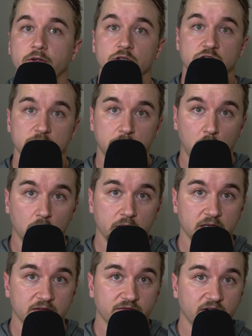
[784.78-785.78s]
support
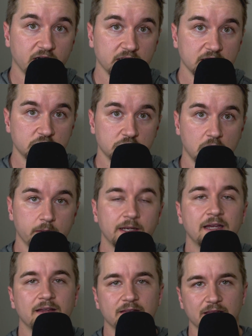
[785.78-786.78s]
in finding a job,
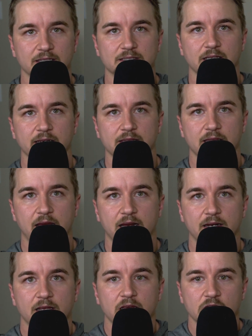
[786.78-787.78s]
things like that.
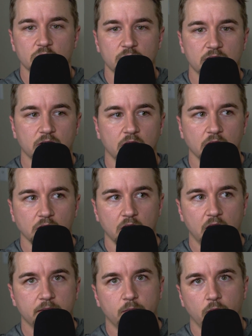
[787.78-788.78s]
You hear a
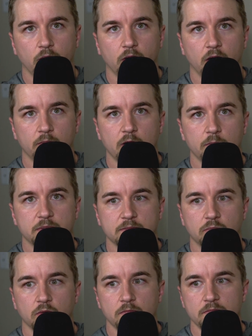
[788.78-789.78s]
lot more about
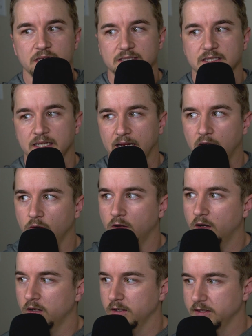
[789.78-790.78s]
people missing out
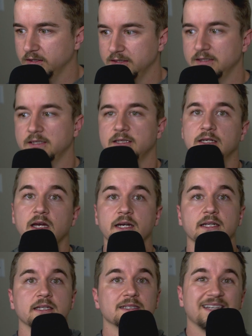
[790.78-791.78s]
on the
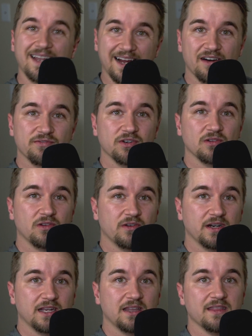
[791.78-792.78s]
guidance after
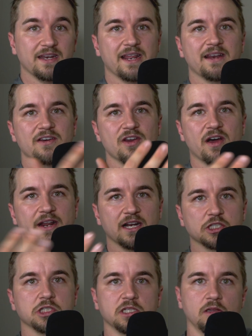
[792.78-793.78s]
learning than not
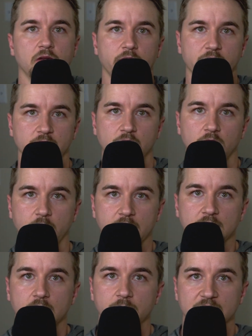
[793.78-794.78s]
actually learning the
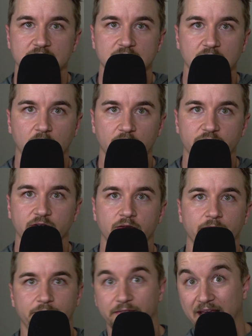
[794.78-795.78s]
curriculum itself.
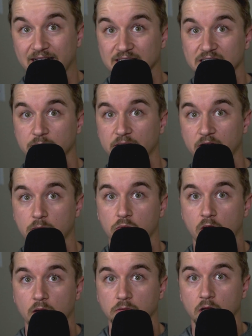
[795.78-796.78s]
That's the bigger
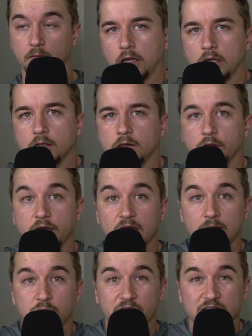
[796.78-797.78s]
problem. Looking
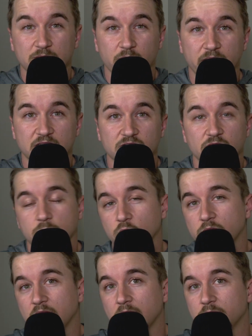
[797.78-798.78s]
at placement rates for the
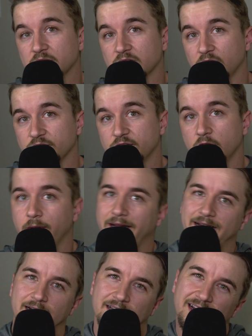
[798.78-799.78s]
bootcamp is also
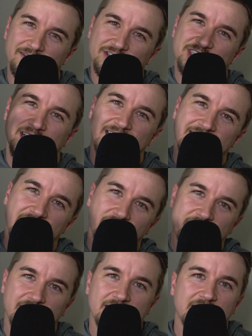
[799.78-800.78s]
a kind of
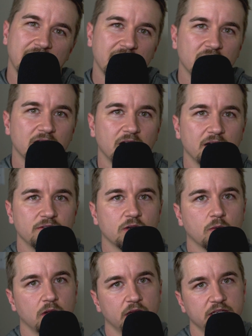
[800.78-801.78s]
secondary indicator of the
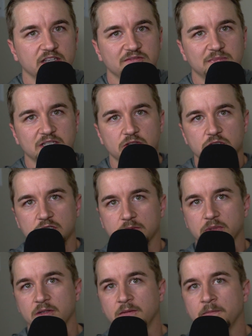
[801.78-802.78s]
quality of
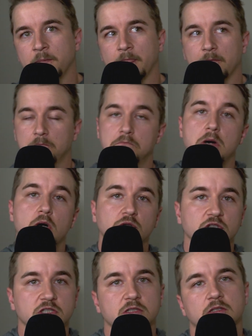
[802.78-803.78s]
mentorship.
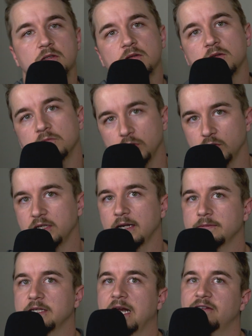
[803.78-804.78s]
Most
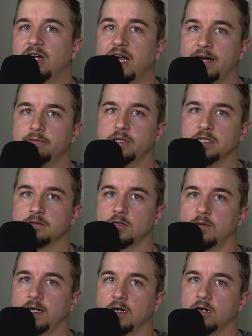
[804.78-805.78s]
bootcamps that have a high placement
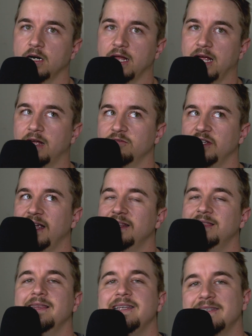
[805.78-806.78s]
rate are going to have at
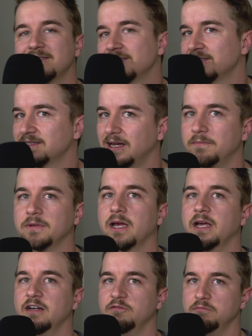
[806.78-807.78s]
least some
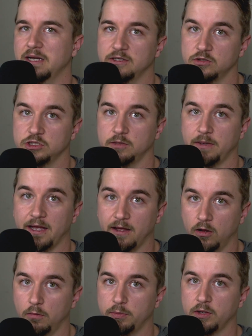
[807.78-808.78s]
kind of mentorship
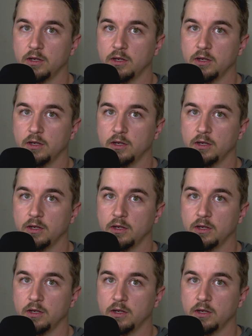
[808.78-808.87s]
help,